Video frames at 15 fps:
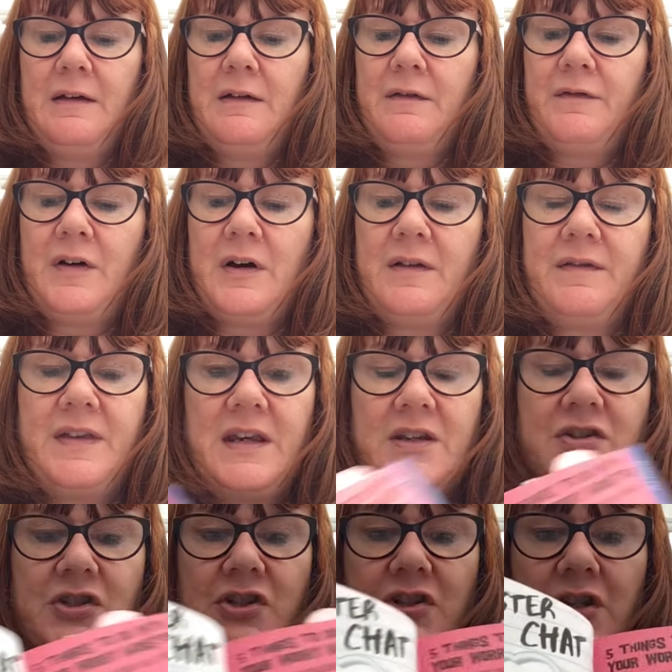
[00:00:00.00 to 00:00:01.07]
5 things
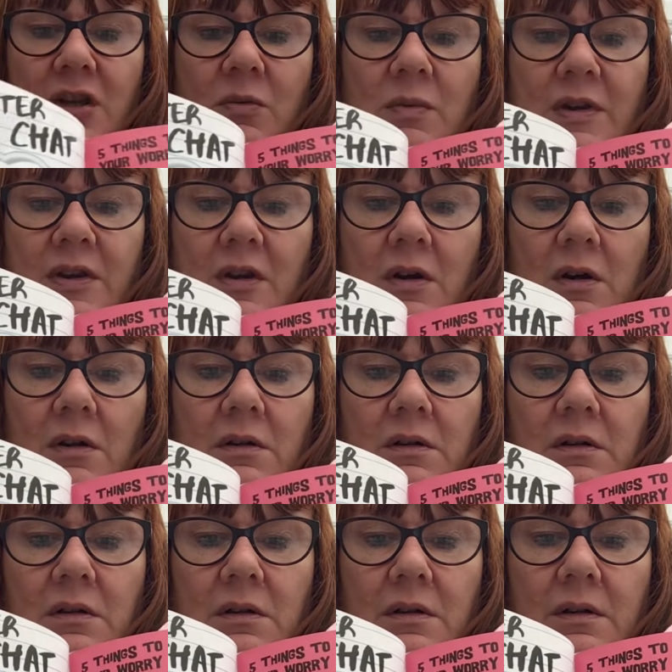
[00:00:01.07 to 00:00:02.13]
to do with your
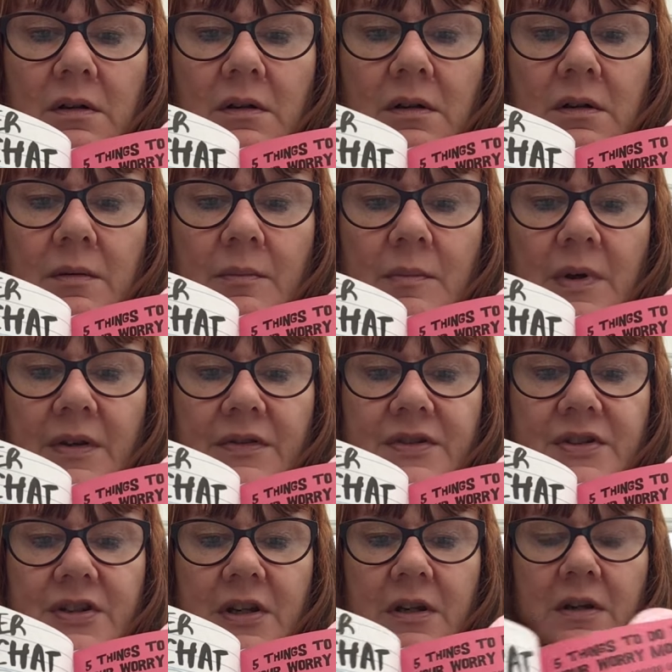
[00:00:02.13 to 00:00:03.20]

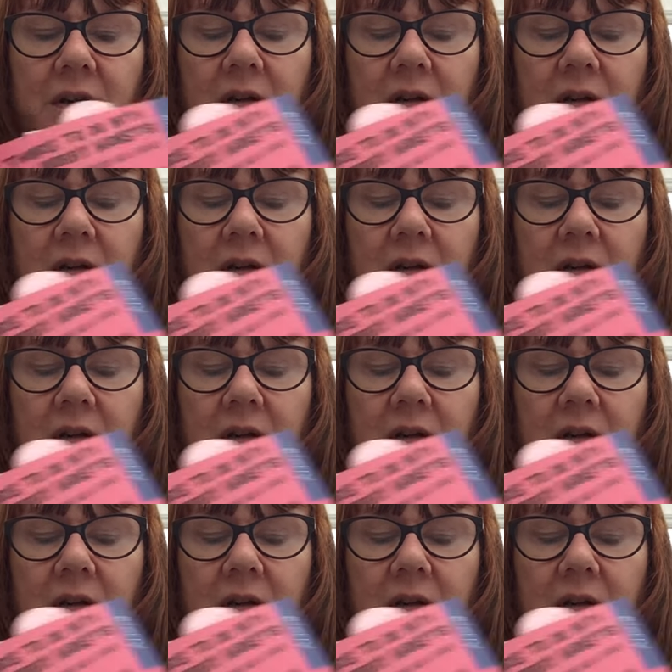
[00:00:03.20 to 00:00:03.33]
monster.